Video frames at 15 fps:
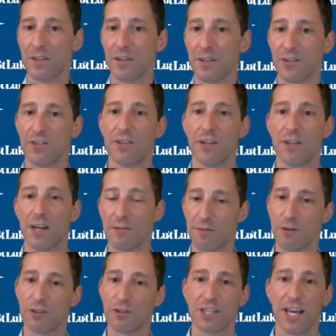this
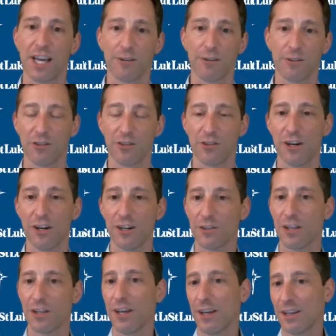first scanner installed,